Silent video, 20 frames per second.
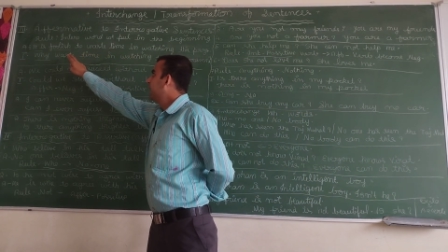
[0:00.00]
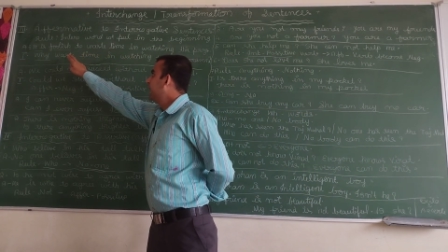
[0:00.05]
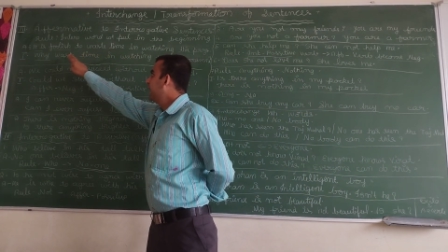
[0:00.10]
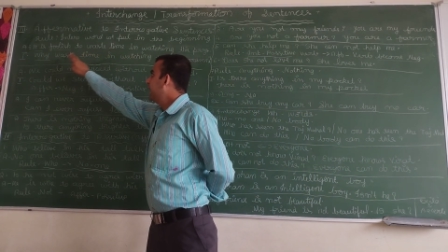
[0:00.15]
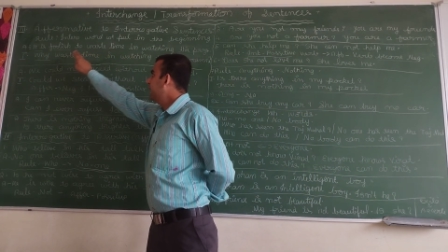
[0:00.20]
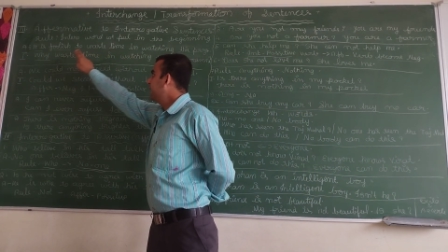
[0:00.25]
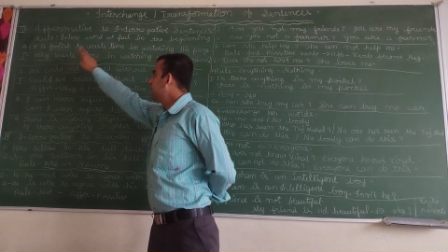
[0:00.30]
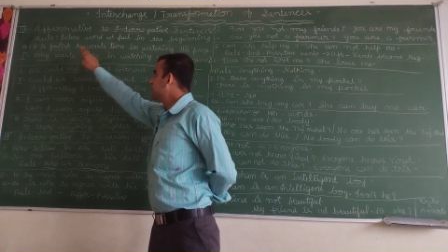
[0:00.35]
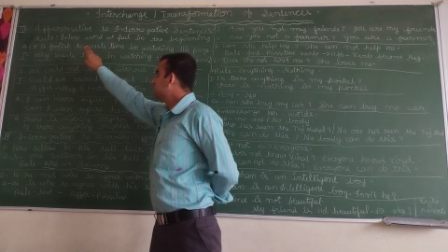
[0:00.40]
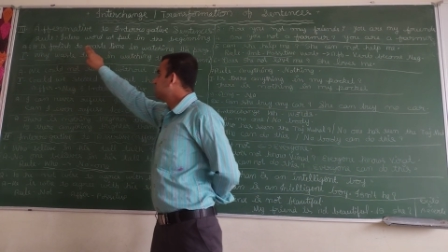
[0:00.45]

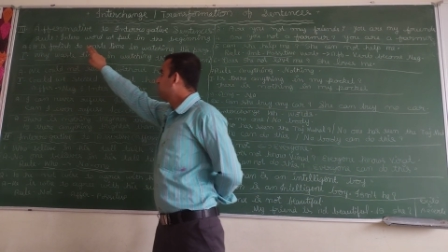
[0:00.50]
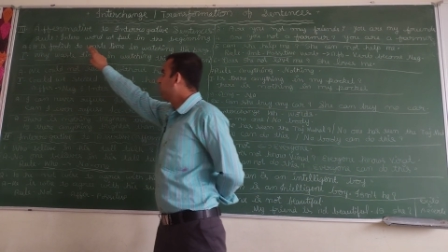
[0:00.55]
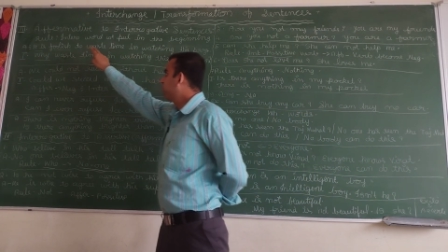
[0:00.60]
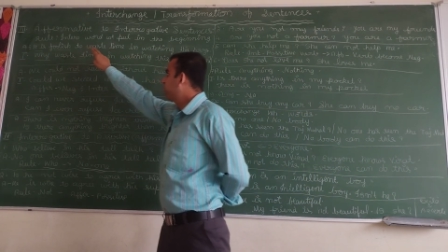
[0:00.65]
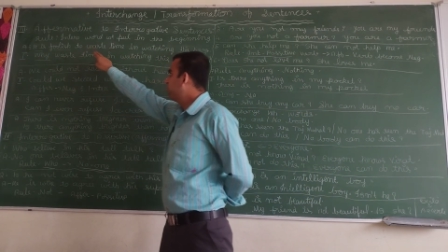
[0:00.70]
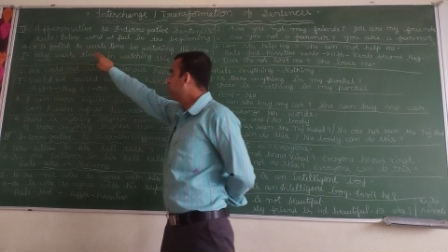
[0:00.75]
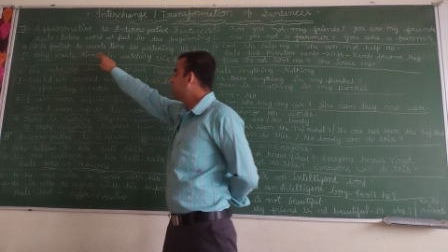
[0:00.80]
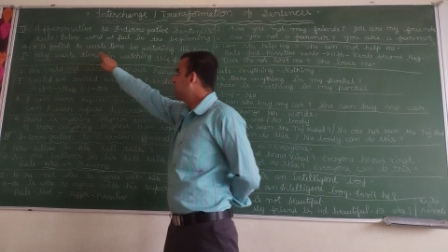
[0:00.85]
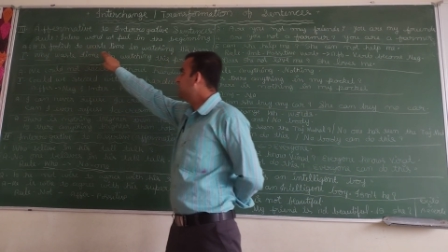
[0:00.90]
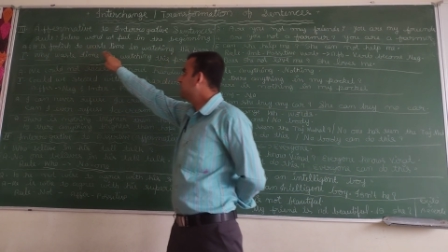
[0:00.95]
It is
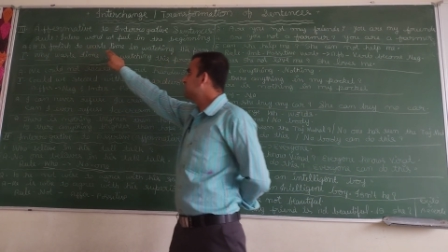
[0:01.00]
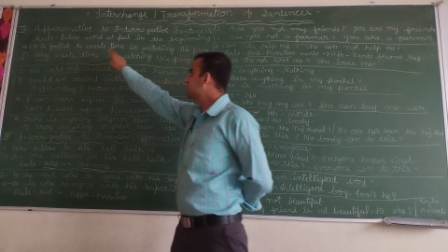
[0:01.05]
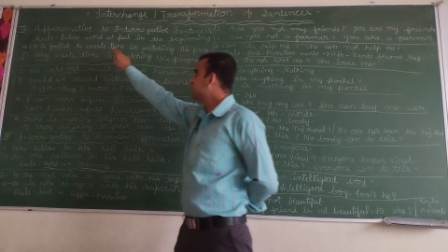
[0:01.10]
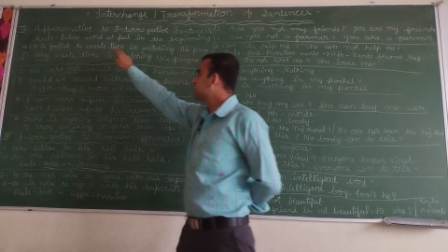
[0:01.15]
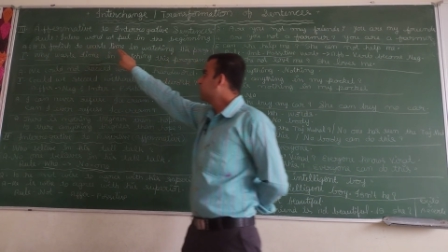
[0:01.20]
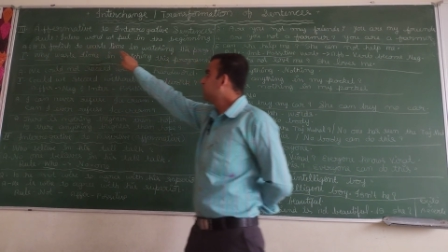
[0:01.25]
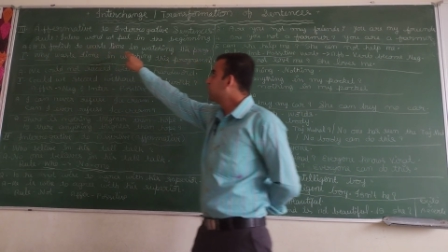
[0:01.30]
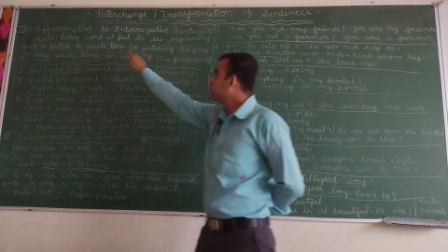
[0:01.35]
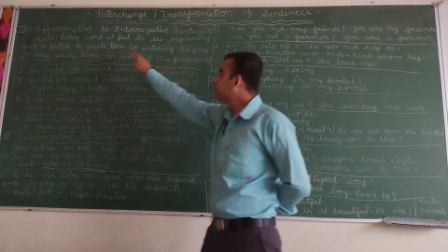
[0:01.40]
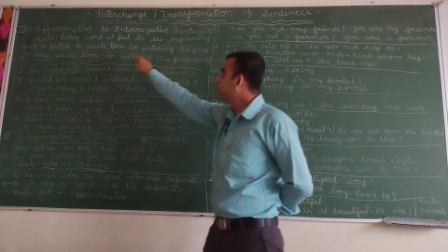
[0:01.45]
foolish
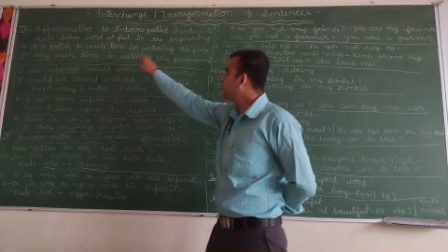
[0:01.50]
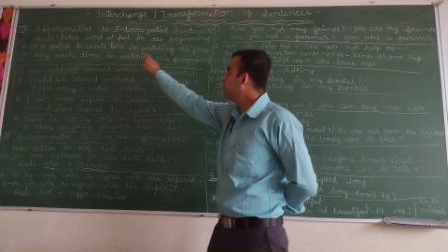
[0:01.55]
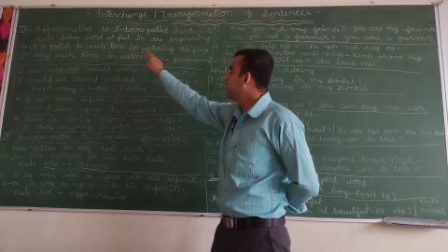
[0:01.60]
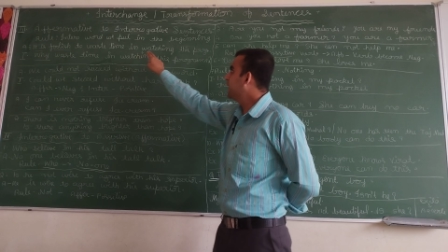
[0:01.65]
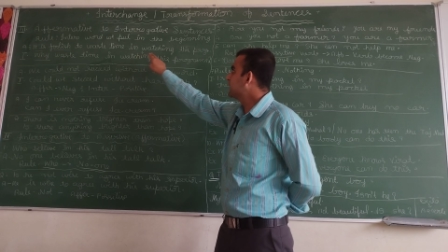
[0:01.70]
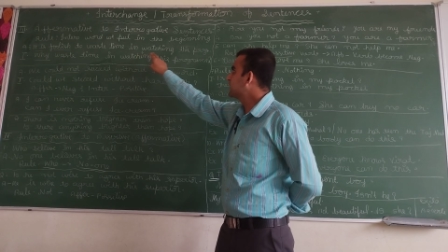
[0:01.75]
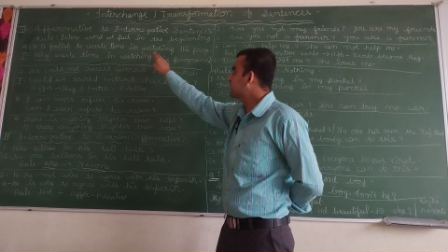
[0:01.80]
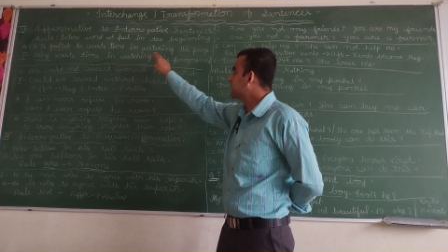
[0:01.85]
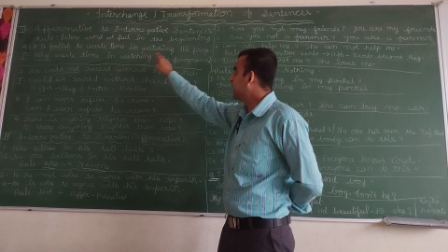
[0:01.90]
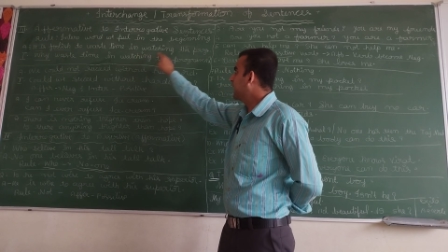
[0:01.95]
to
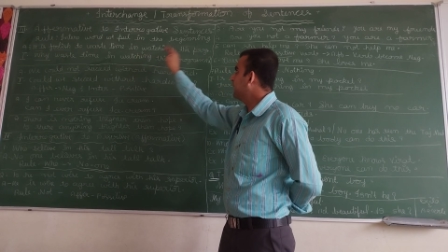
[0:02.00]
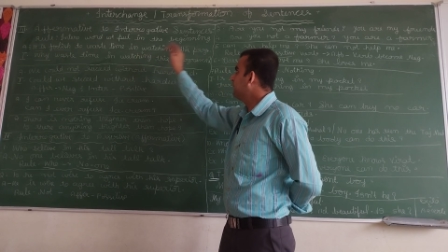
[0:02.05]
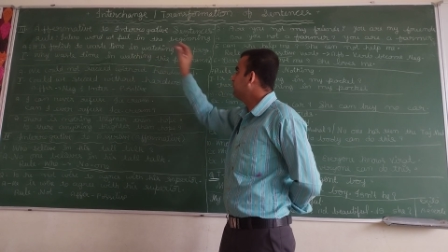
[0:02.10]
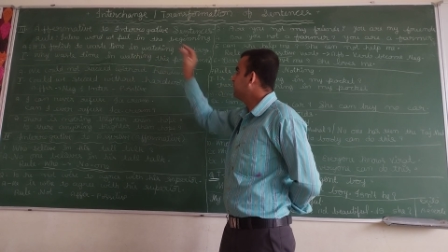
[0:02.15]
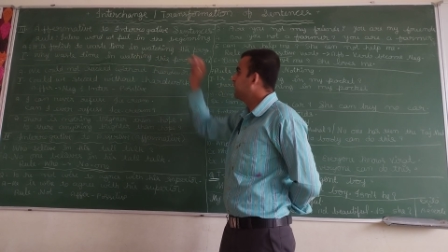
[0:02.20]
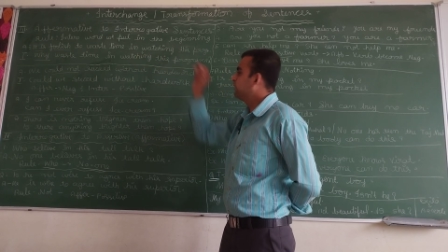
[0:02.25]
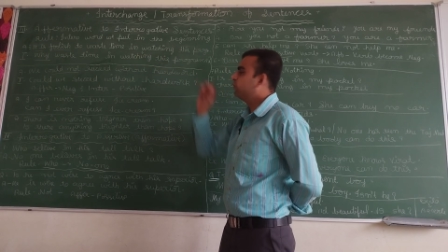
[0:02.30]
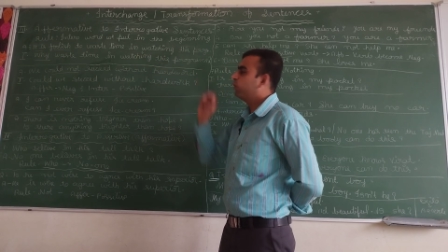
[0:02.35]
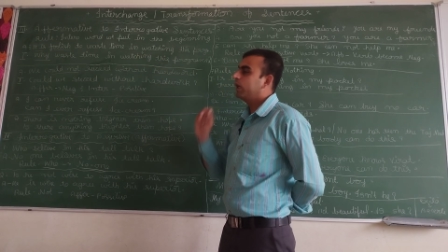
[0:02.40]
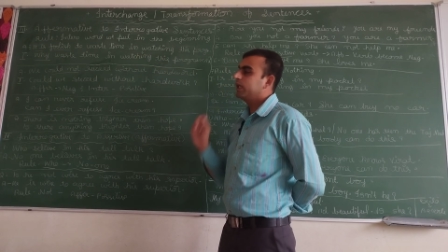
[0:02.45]
waste time
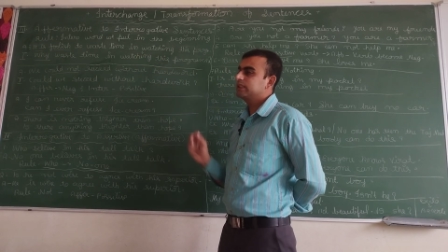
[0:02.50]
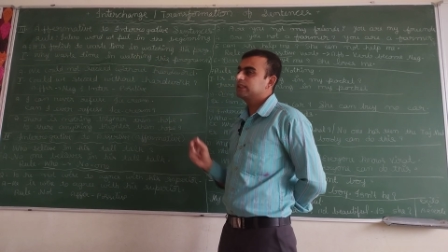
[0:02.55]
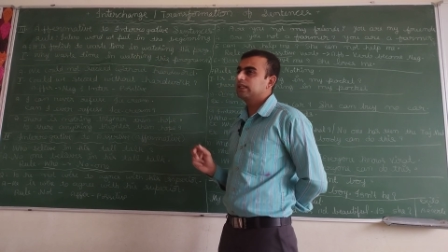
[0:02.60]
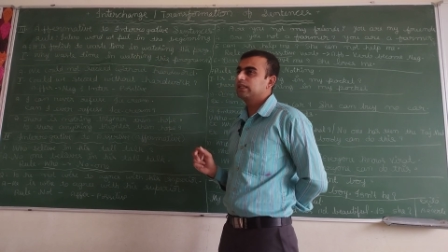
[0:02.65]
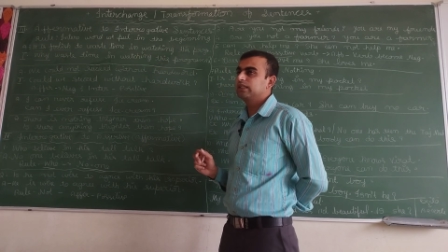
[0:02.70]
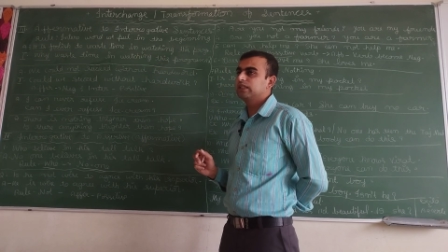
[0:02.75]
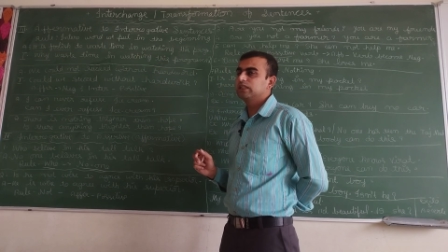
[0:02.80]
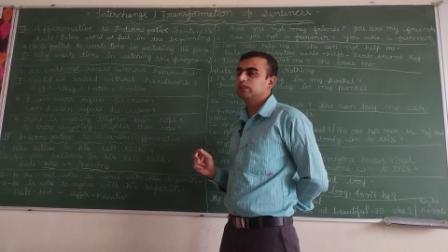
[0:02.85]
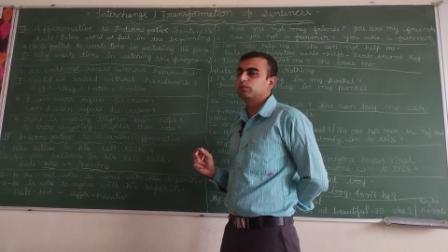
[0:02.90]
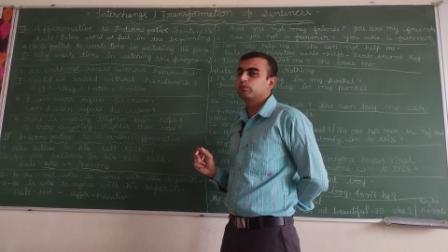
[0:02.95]
in
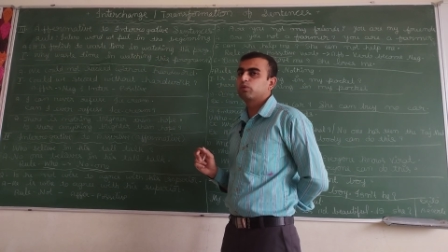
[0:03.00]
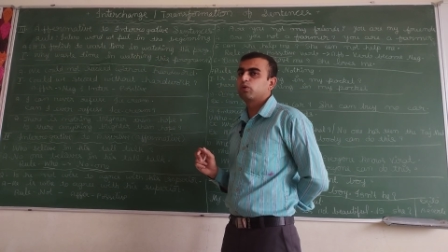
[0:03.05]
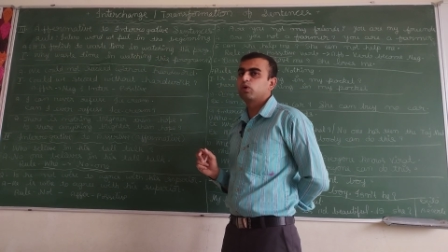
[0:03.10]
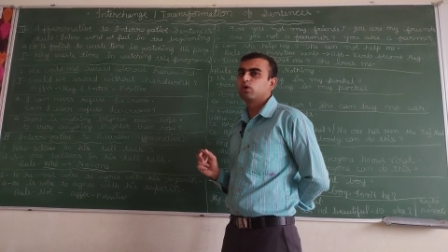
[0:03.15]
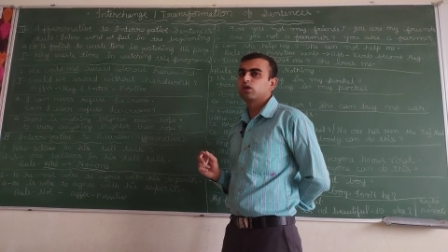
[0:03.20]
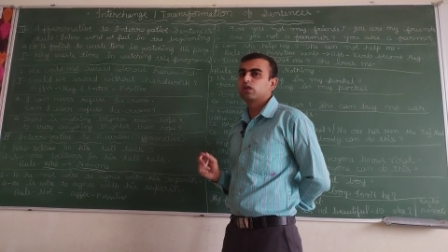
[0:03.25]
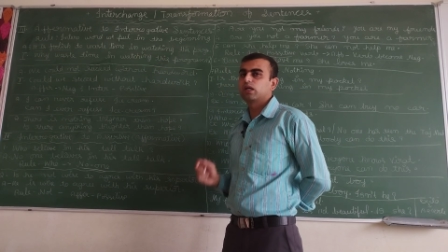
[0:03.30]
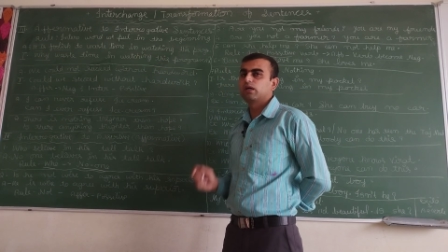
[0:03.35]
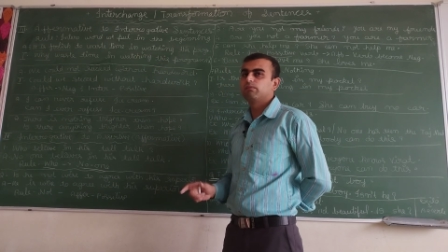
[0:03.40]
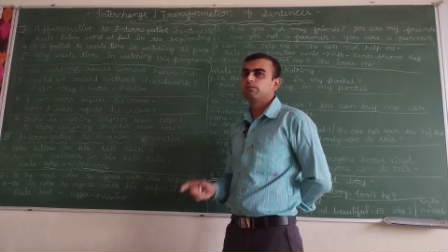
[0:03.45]
watching this
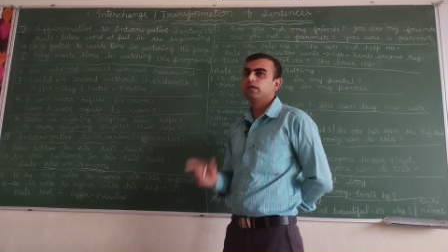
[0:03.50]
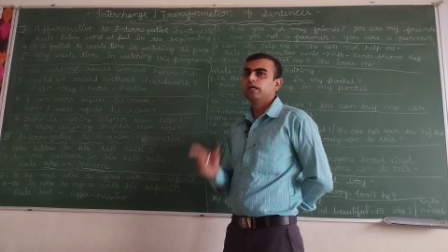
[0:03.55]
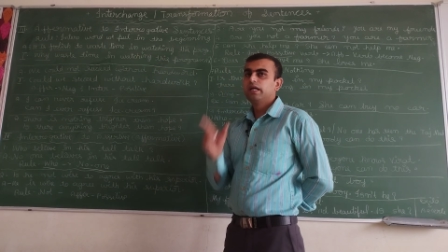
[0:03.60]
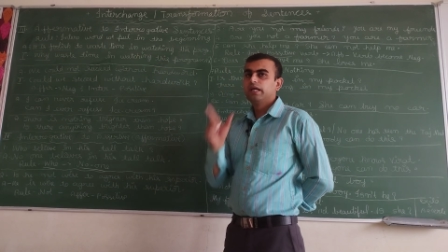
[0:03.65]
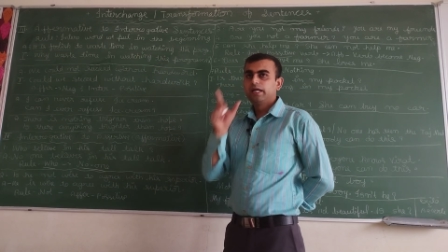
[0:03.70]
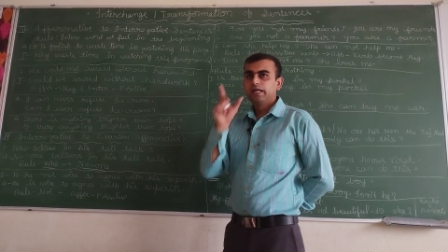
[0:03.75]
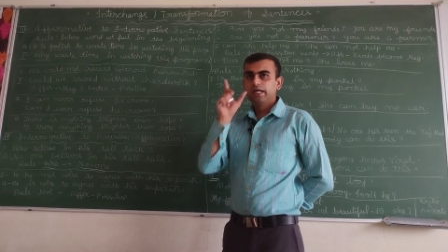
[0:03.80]
program.